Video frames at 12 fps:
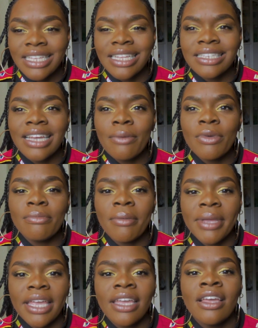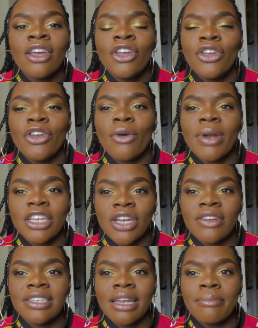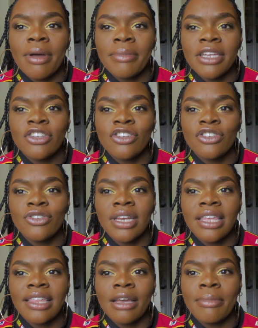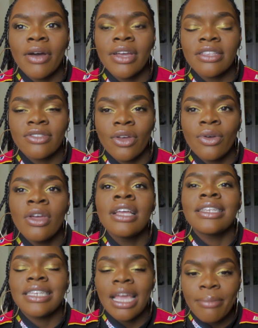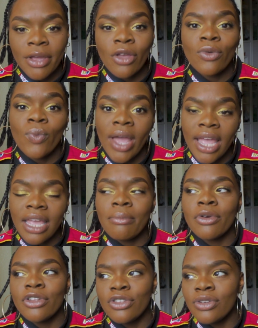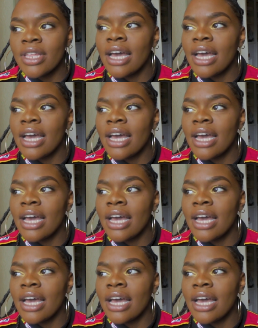you know, when I shouted at mummy, she didn't do anything about it. So to get my own way, I'm gonna do